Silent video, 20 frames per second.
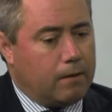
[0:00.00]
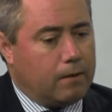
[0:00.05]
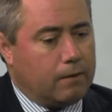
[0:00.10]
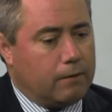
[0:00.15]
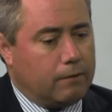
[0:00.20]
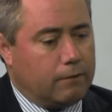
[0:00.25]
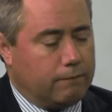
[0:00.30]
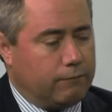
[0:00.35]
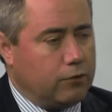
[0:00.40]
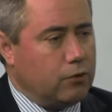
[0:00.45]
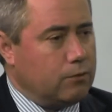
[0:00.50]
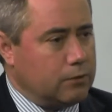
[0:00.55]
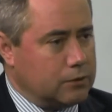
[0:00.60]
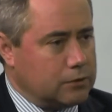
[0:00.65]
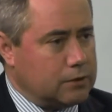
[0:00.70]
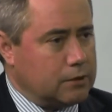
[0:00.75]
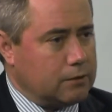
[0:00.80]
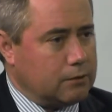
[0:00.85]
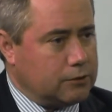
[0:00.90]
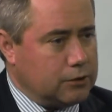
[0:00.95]
the
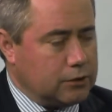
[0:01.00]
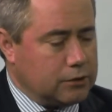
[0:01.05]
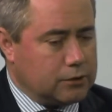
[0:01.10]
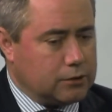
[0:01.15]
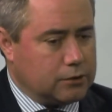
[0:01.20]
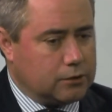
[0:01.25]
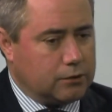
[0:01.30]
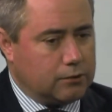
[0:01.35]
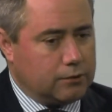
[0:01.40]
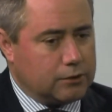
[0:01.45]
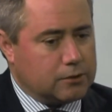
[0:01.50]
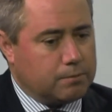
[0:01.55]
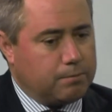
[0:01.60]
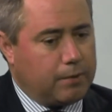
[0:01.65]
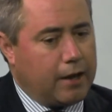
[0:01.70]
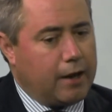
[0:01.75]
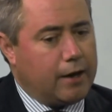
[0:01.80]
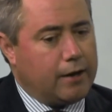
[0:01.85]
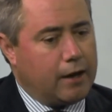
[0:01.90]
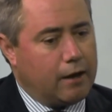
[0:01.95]
viewers, just to
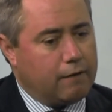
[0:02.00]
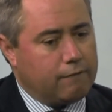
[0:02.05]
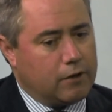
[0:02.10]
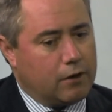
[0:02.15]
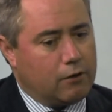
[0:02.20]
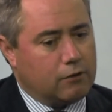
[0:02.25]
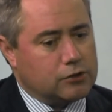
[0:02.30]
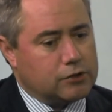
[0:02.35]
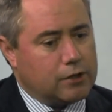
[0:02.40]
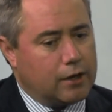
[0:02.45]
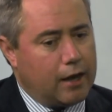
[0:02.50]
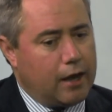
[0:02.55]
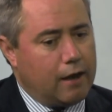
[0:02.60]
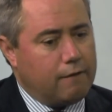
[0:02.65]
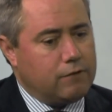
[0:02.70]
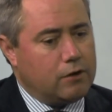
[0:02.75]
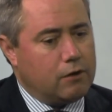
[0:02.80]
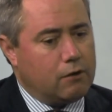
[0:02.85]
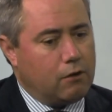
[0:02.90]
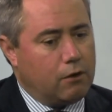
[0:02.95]
explain Havieron. So
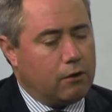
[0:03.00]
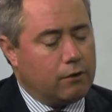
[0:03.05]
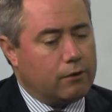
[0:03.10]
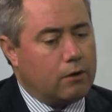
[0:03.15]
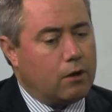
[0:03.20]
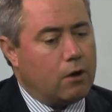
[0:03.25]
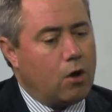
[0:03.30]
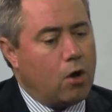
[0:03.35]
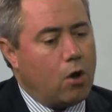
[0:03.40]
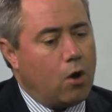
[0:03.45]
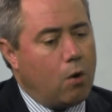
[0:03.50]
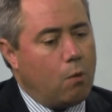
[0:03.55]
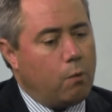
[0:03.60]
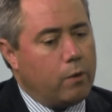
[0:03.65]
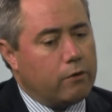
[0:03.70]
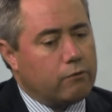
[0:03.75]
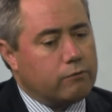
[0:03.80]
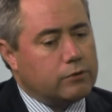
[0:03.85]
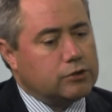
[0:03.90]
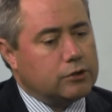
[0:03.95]
Havieron,
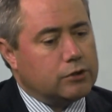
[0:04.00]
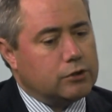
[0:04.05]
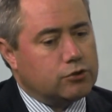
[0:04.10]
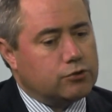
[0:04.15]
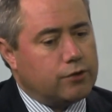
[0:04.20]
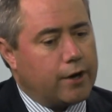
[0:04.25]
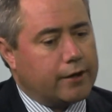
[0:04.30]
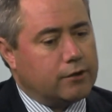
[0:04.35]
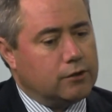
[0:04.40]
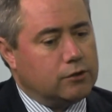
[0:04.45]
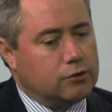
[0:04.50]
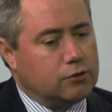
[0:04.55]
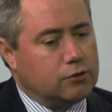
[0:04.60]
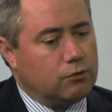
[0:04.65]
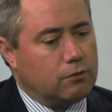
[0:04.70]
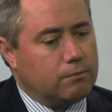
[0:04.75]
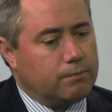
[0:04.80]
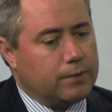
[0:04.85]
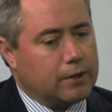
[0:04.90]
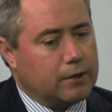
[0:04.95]
we originally attracted
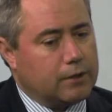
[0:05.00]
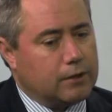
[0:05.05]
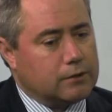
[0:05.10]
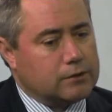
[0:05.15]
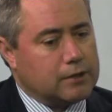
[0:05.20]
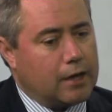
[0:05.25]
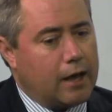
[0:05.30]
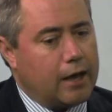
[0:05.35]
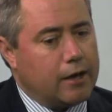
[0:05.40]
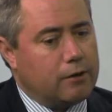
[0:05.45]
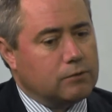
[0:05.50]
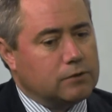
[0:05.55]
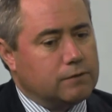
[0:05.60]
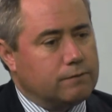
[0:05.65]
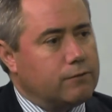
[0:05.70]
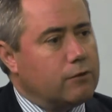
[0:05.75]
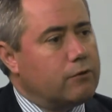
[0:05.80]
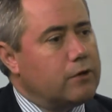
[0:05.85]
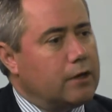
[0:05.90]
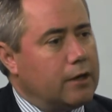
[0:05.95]
it because A, it was a
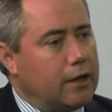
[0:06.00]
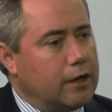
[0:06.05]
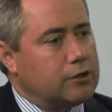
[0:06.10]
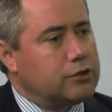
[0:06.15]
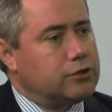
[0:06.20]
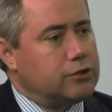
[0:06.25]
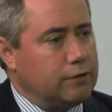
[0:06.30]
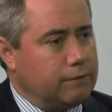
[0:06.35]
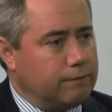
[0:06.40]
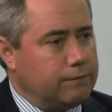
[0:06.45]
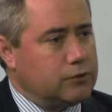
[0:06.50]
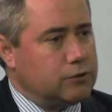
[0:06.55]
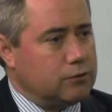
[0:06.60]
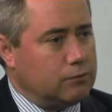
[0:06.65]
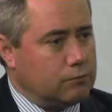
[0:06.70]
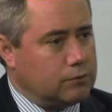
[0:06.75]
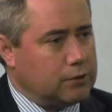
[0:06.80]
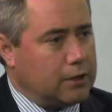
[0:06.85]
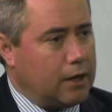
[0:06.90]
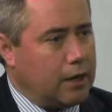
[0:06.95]
very large
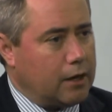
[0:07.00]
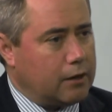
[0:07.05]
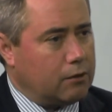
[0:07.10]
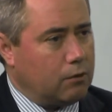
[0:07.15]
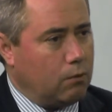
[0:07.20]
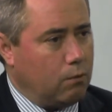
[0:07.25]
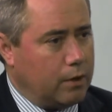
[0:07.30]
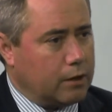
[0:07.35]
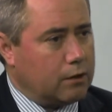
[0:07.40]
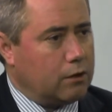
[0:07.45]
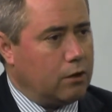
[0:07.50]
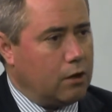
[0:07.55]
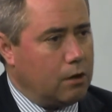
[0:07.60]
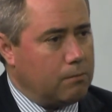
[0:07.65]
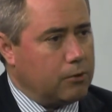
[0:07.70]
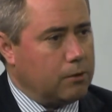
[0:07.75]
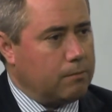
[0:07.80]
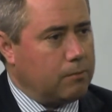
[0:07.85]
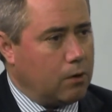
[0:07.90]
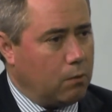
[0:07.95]
geophysical target, or one
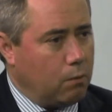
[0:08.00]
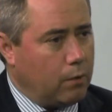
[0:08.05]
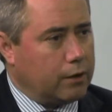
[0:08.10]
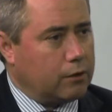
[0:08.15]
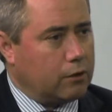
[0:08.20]
kilometre by one